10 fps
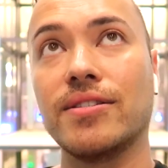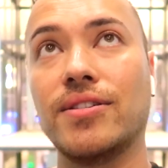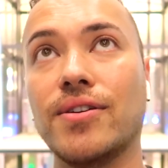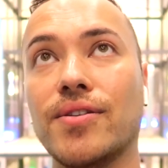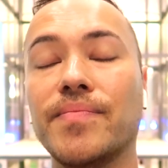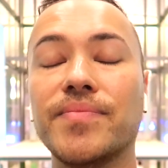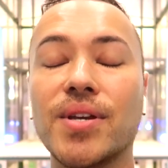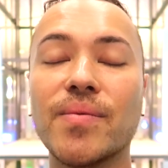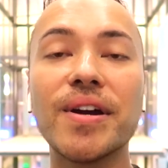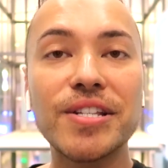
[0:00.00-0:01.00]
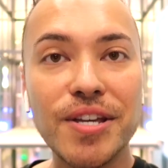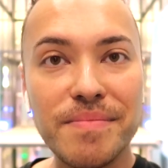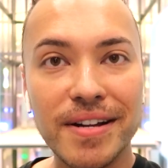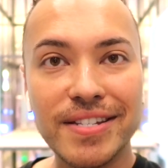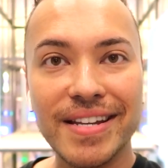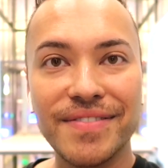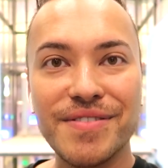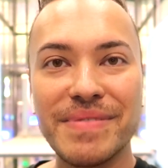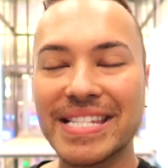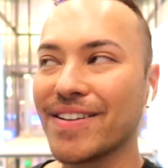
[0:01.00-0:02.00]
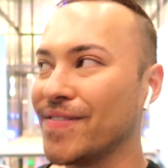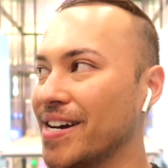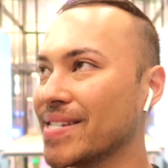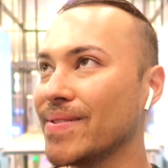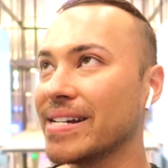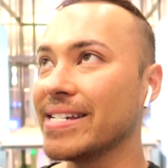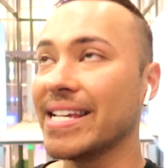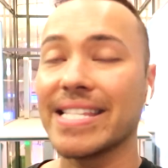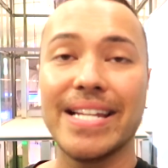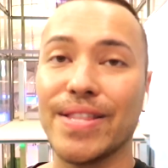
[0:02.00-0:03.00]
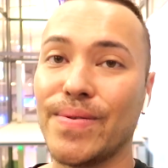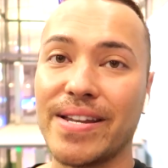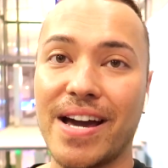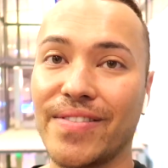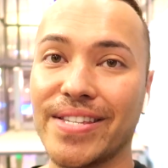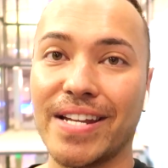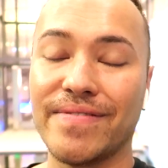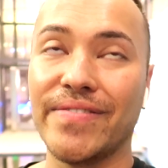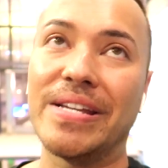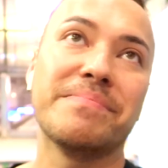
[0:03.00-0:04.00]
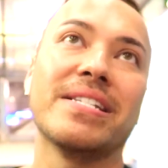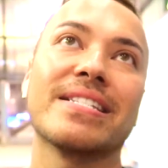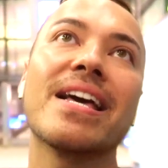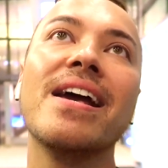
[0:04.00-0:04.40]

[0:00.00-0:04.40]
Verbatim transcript: So don't worry too much if you miss the first one, because there's another one after 10-15 minutes.